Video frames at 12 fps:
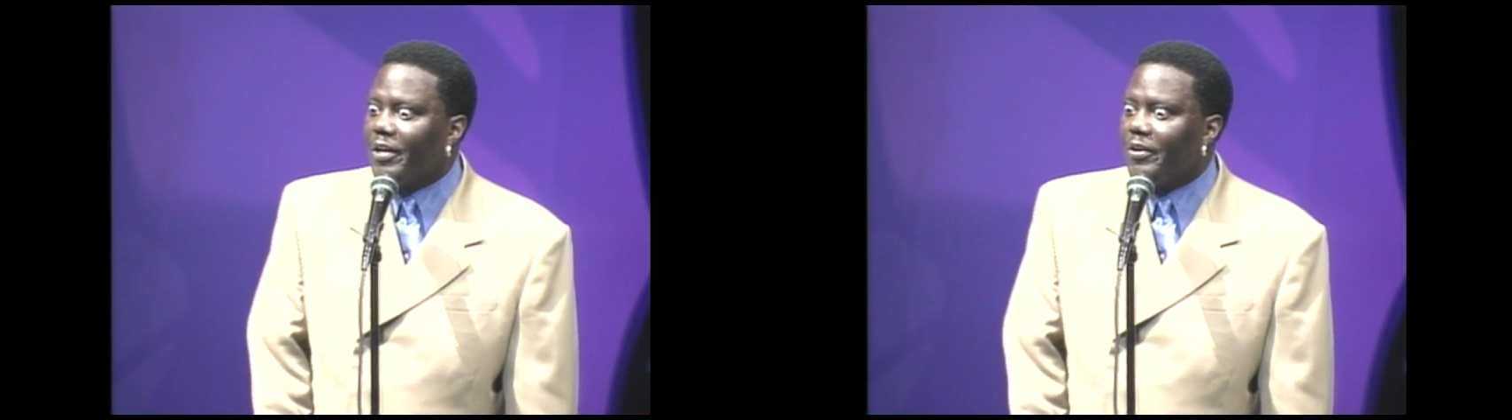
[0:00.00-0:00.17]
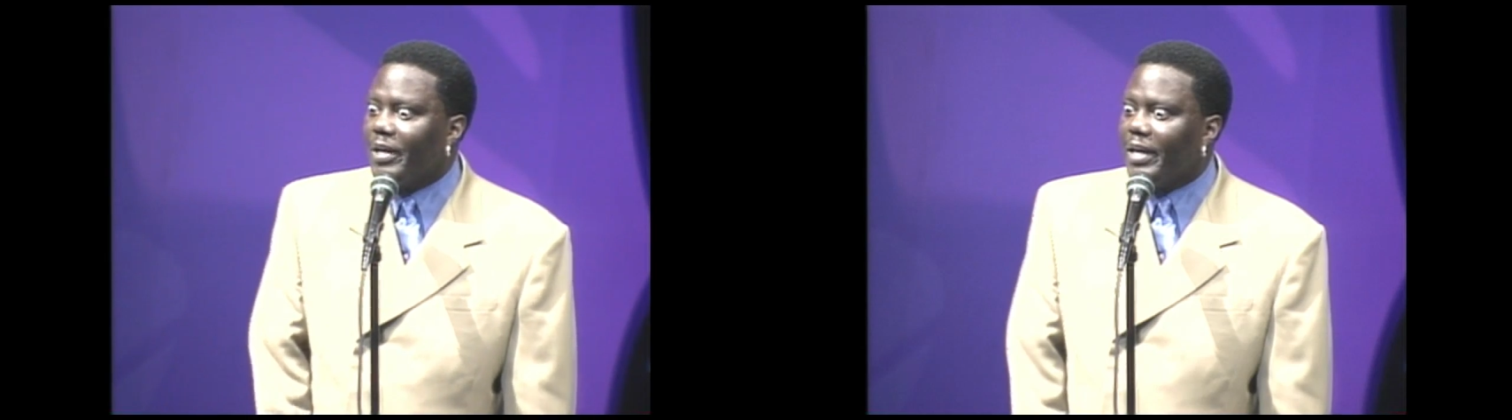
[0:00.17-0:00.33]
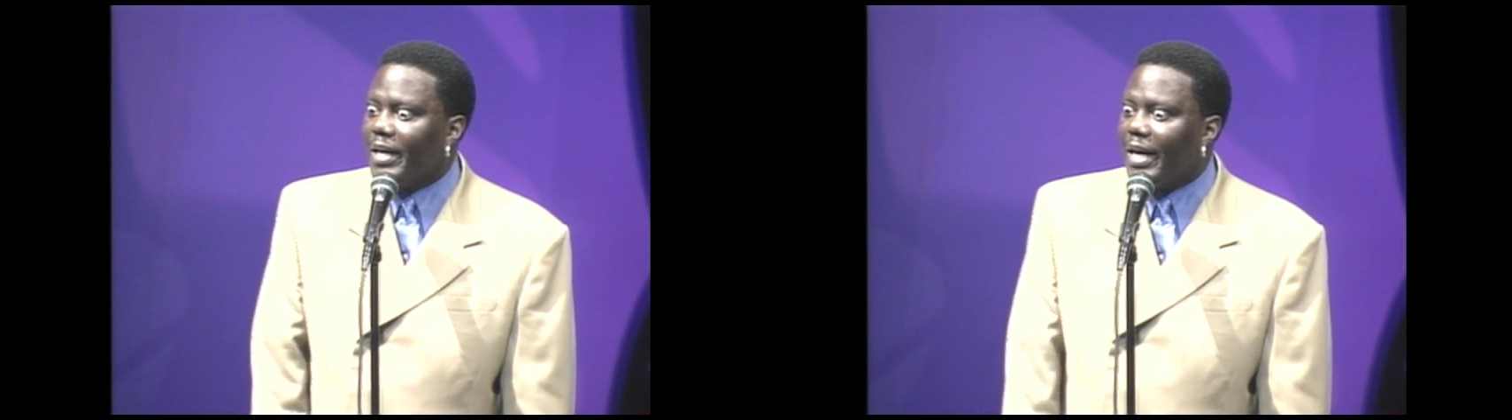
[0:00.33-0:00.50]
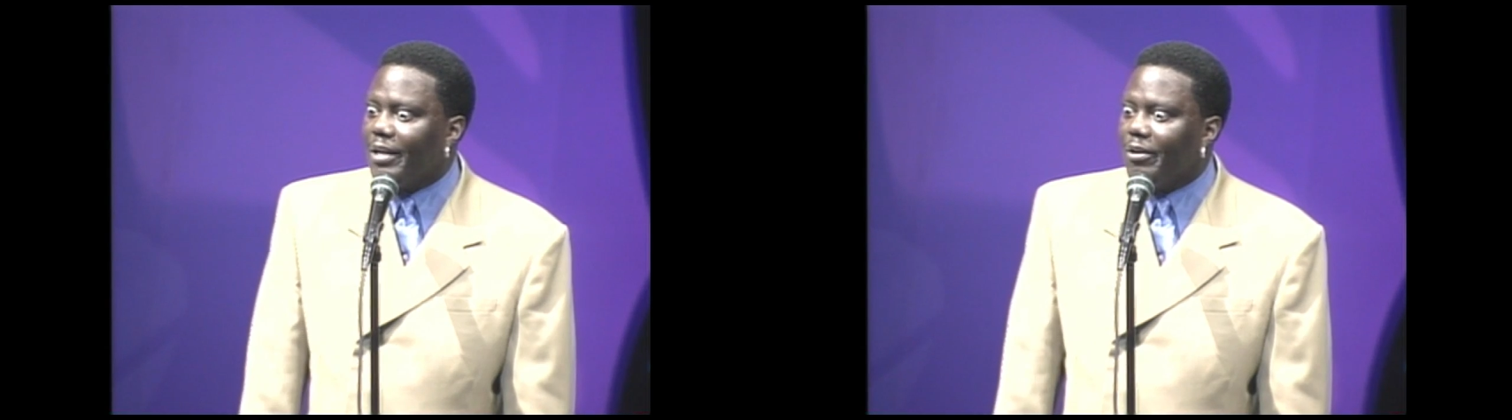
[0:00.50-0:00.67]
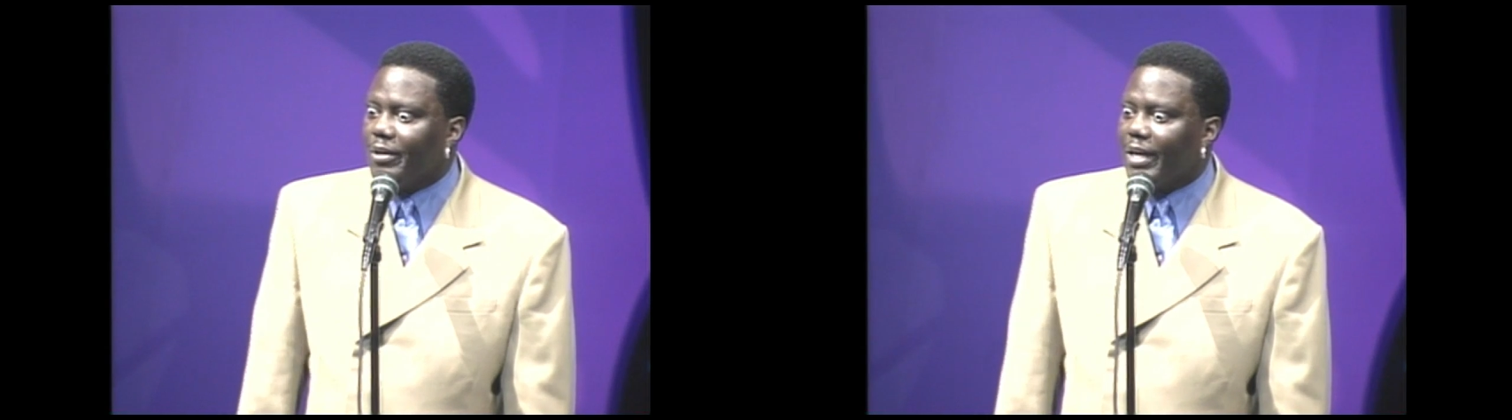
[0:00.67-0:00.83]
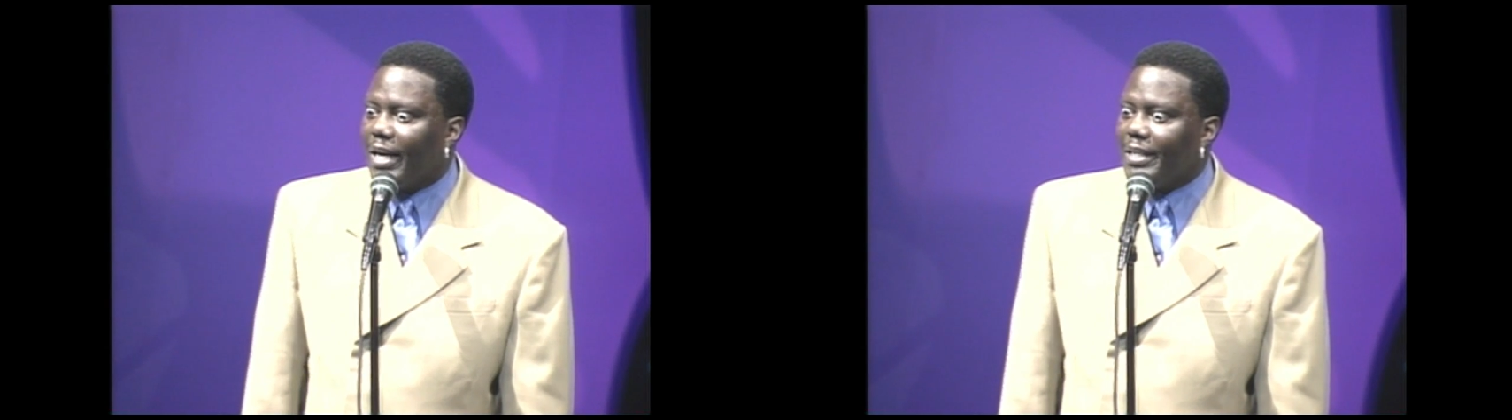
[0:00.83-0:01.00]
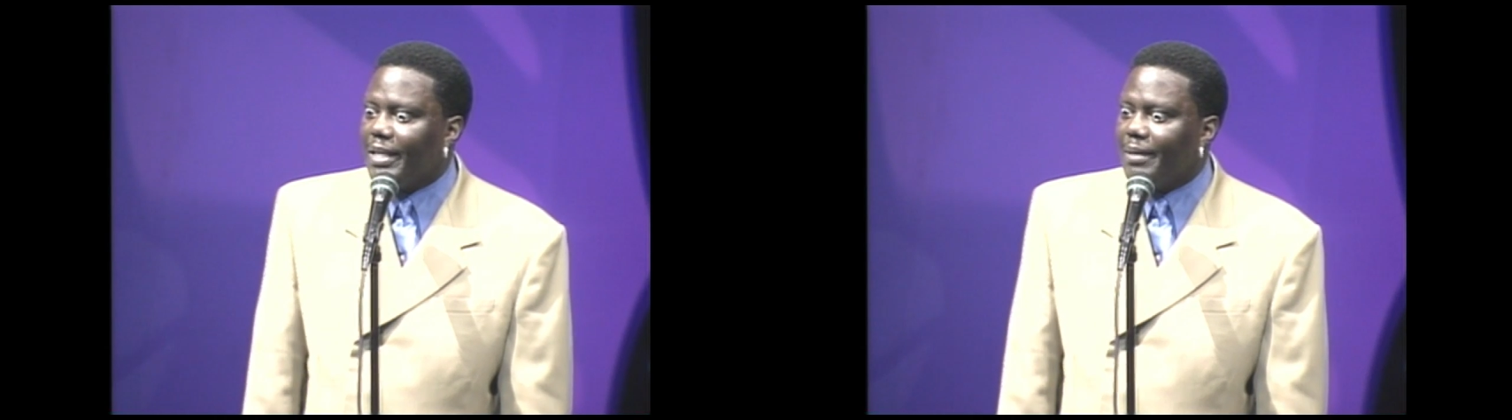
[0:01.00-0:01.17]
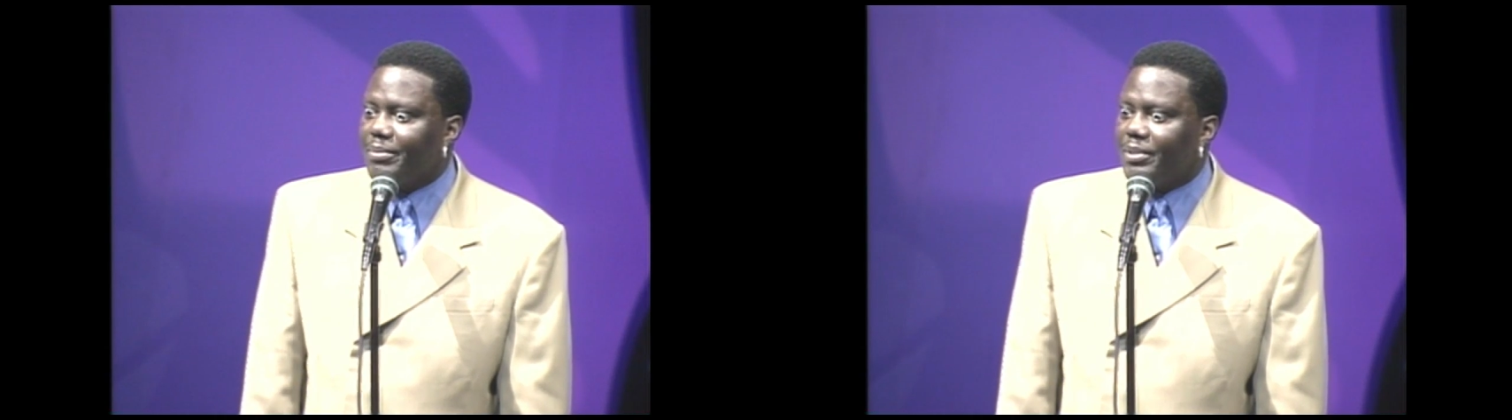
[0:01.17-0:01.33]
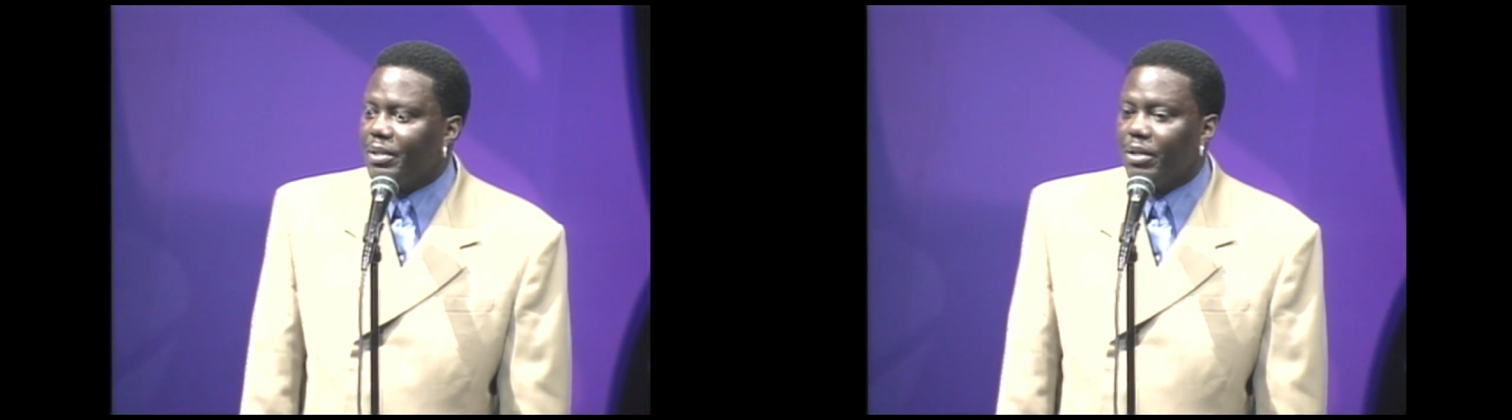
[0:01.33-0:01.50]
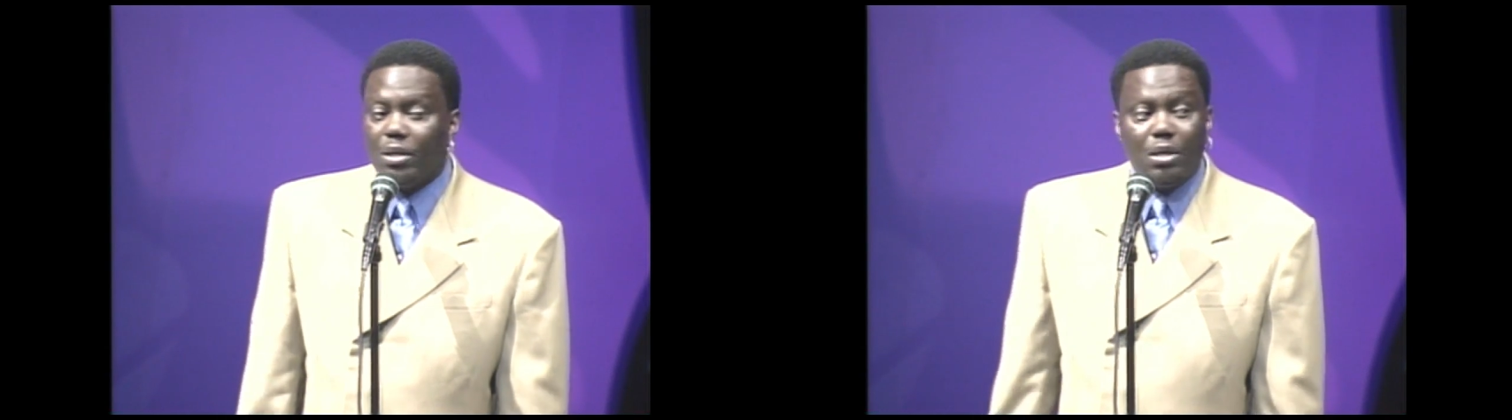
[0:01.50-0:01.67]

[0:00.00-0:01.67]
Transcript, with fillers: You ain't got no goddamn shit.